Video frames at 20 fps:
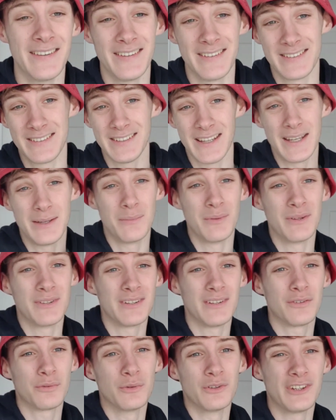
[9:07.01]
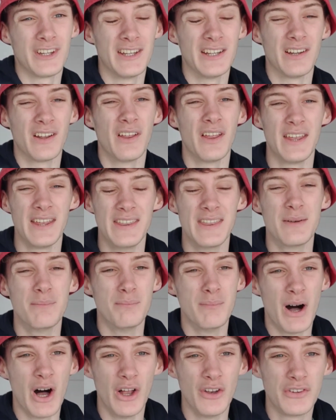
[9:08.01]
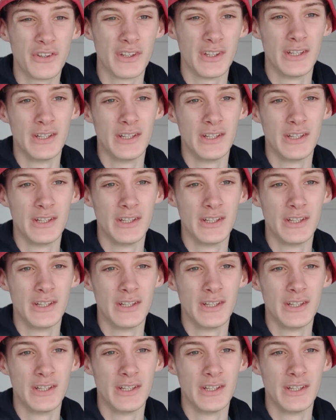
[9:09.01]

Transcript: the same as this was in the mud.